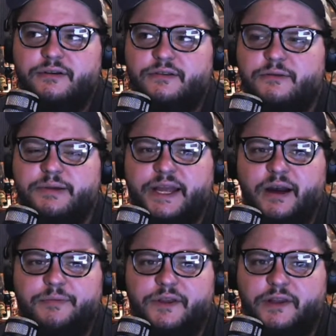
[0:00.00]

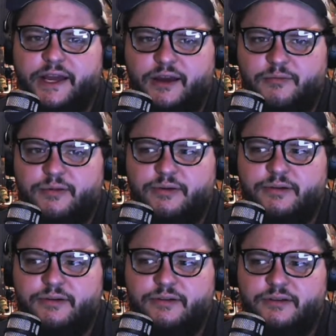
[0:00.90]
the lamp
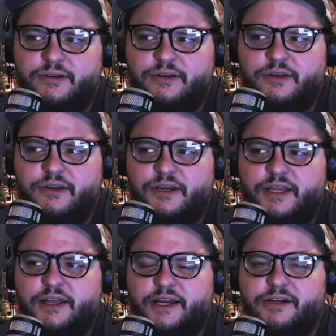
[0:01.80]

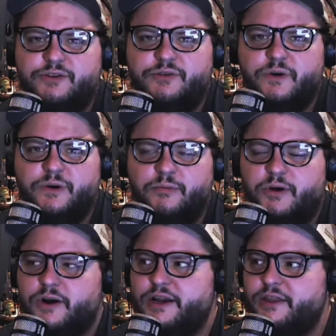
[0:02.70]
in like a Kroger
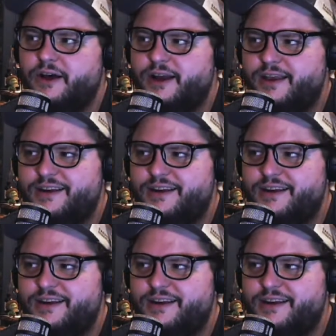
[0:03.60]
parking lot.